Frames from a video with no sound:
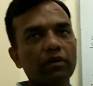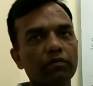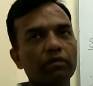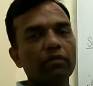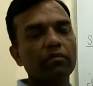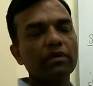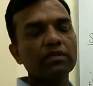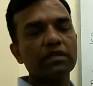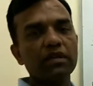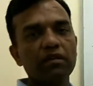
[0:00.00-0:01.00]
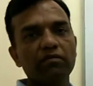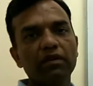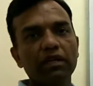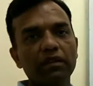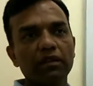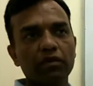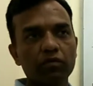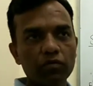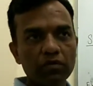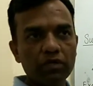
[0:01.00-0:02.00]
If numbers given in
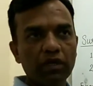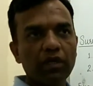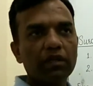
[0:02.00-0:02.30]
the root,